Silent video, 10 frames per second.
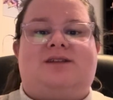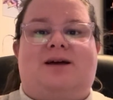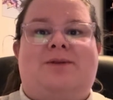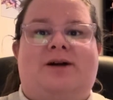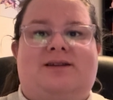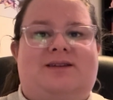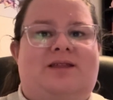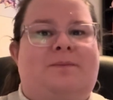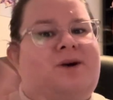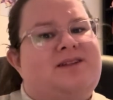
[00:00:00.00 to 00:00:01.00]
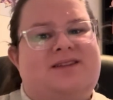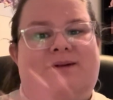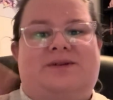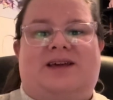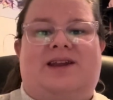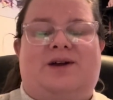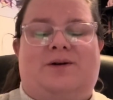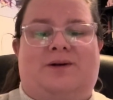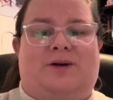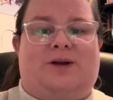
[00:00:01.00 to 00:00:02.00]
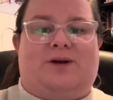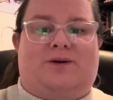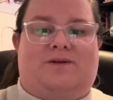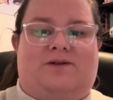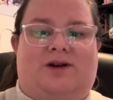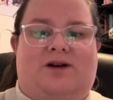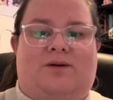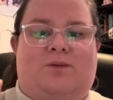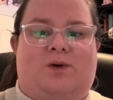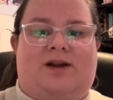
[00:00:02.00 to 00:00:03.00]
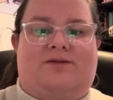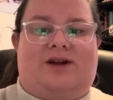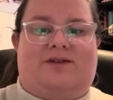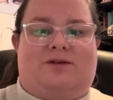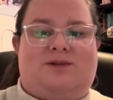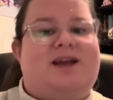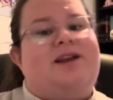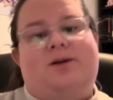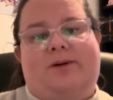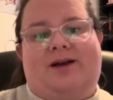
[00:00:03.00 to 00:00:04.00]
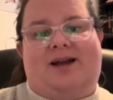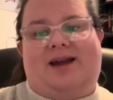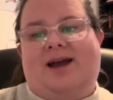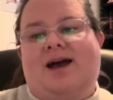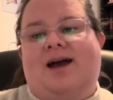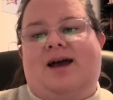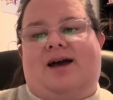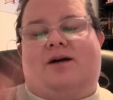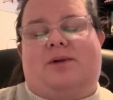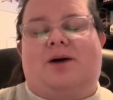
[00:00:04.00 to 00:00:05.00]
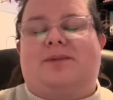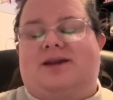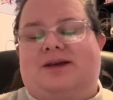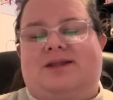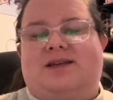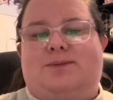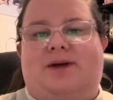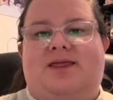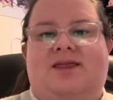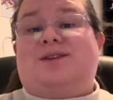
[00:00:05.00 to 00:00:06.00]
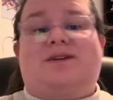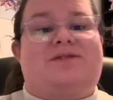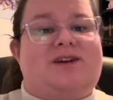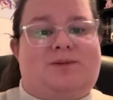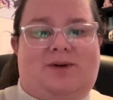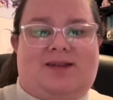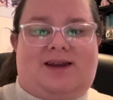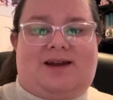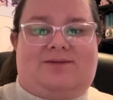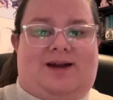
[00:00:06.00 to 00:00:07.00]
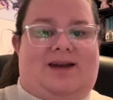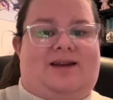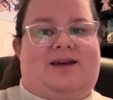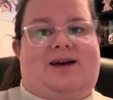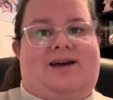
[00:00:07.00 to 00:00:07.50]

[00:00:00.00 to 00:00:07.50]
I'm not going to say the months, I'm just kind of gonna go from what I've read from January up until this month. So the first book that I read